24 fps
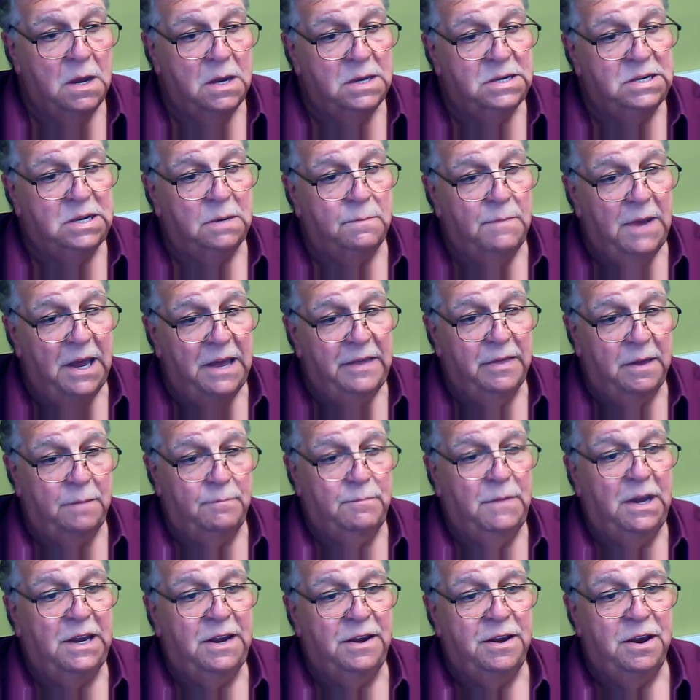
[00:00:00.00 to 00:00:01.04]
So
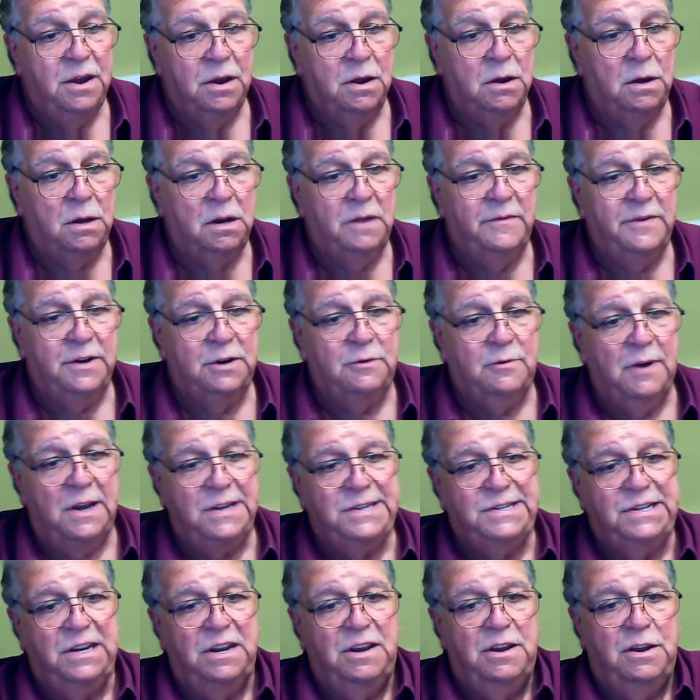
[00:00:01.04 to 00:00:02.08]
make your goal of
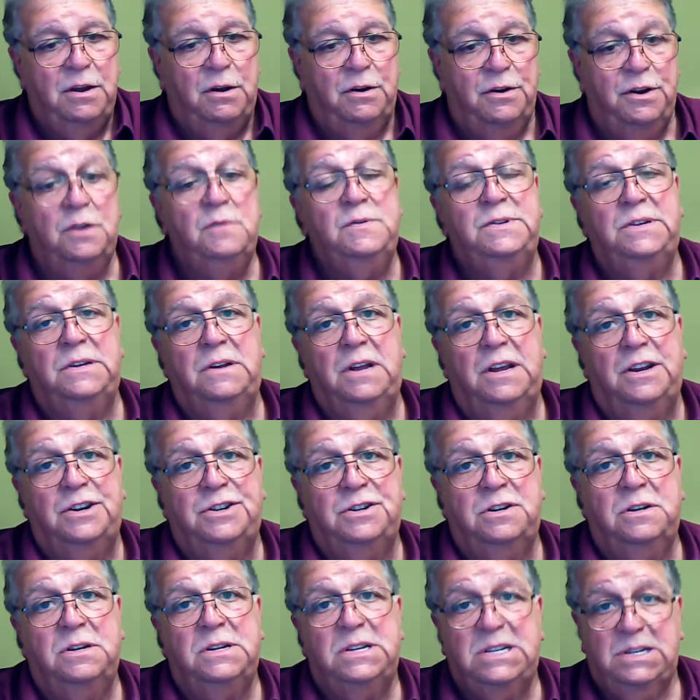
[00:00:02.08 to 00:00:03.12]
addressing your news
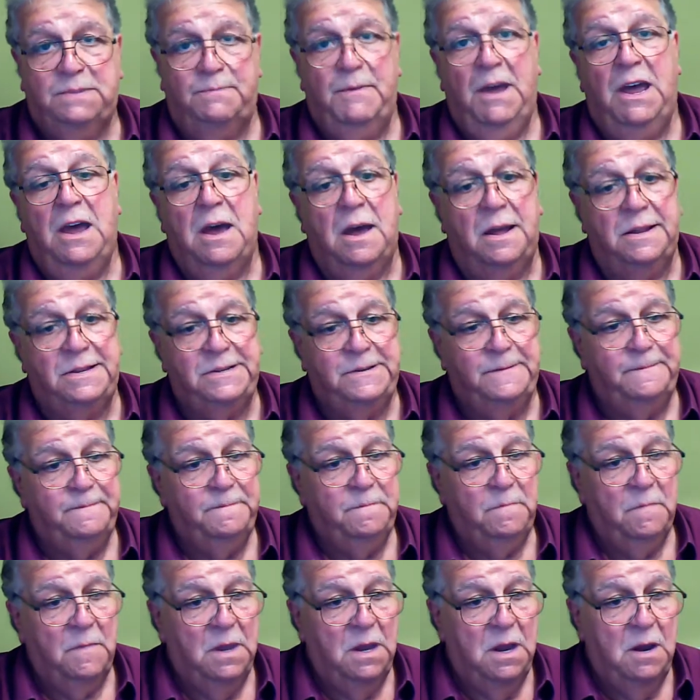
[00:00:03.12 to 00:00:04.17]
addiction SMART.
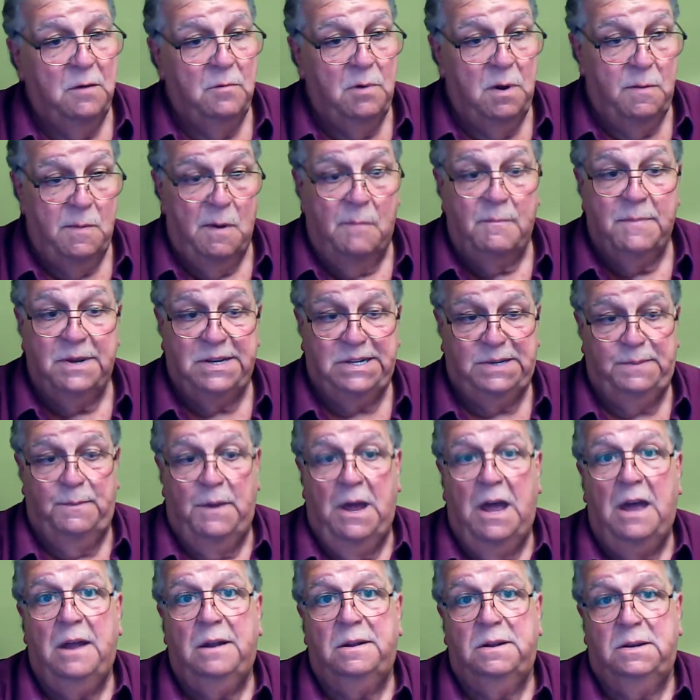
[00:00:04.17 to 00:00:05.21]
Remember
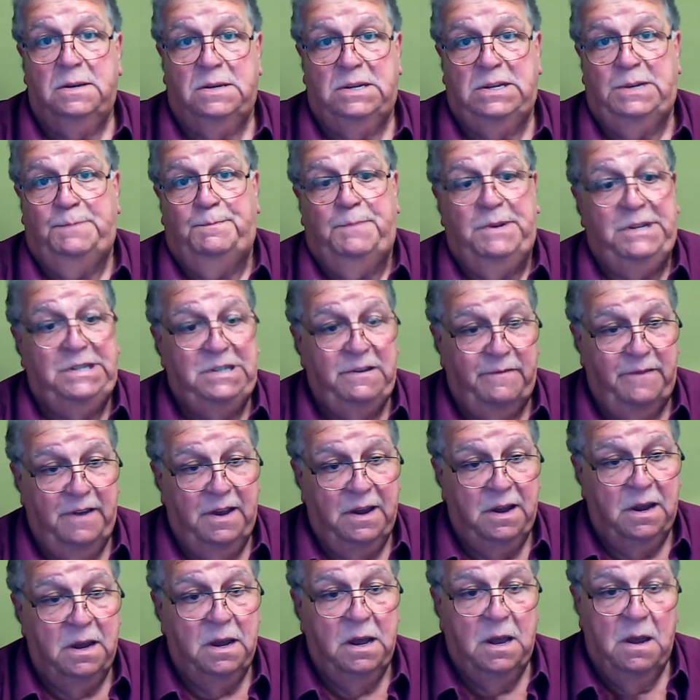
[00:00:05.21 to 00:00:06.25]
SMART:
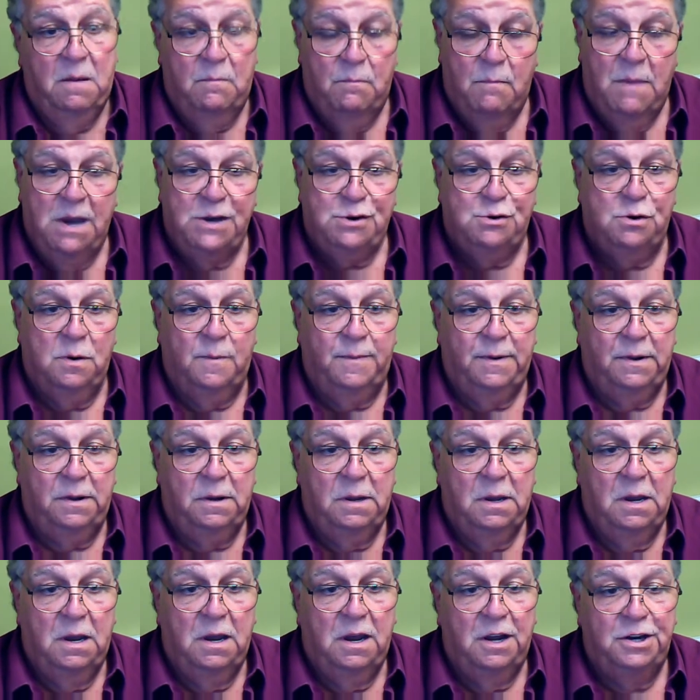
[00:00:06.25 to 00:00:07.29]
specific,
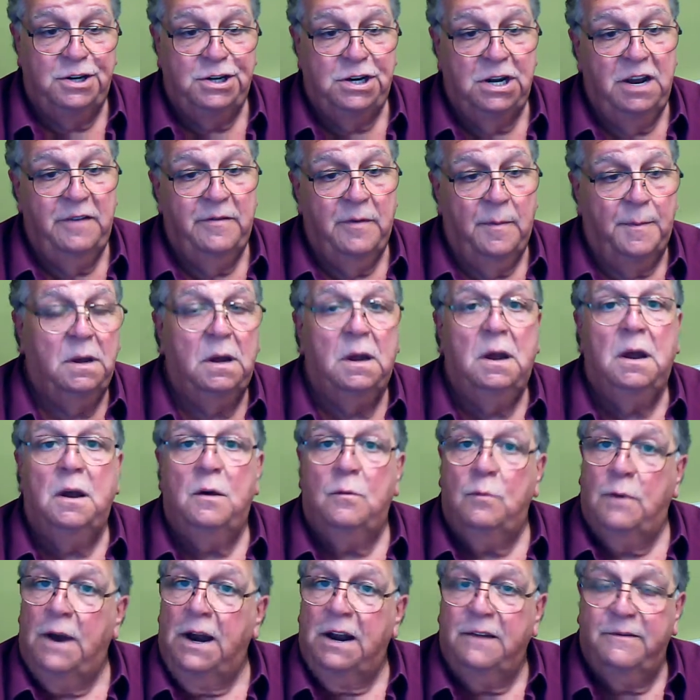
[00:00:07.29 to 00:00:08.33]
measurable, achievable,
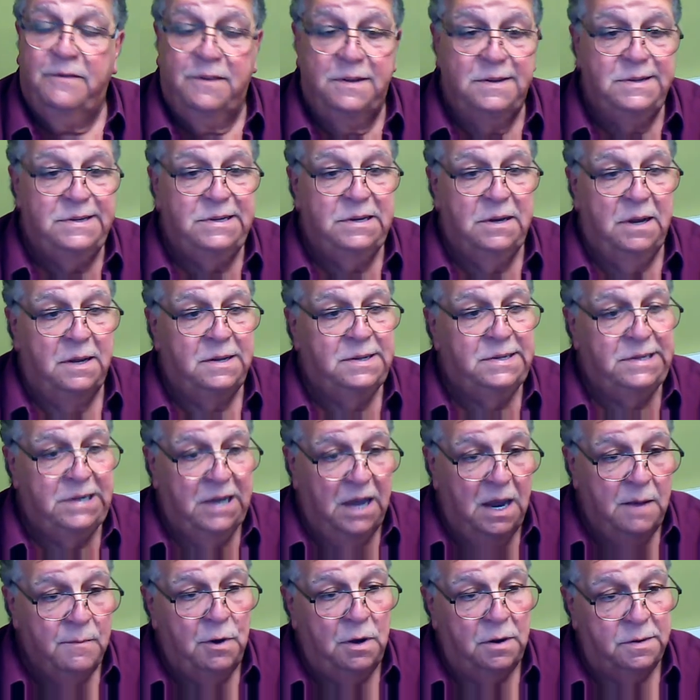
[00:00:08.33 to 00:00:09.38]
relevant,
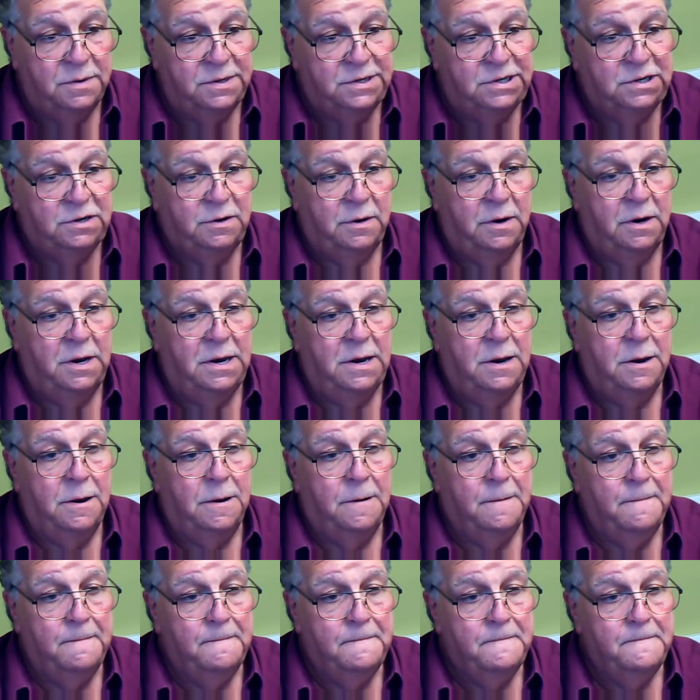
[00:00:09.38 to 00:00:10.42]
and time
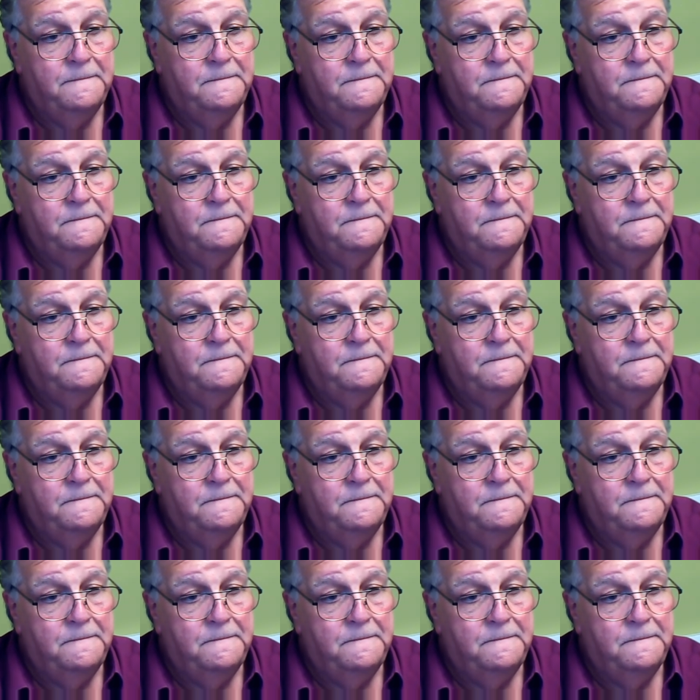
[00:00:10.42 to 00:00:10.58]
constrained.